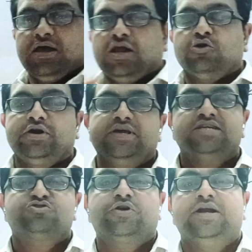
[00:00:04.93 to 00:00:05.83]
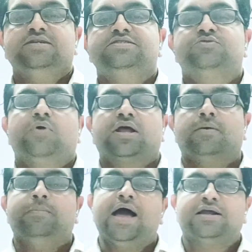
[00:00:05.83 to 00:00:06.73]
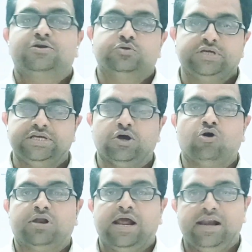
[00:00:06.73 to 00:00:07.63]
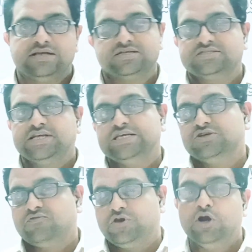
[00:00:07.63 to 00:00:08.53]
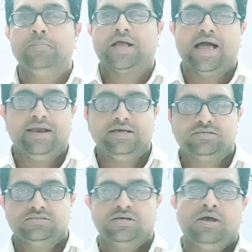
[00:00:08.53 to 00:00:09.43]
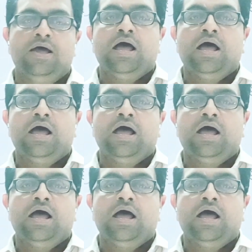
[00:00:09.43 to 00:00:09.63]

Hello, dear students. Welcome back to the online lecture series of fluid mechanics.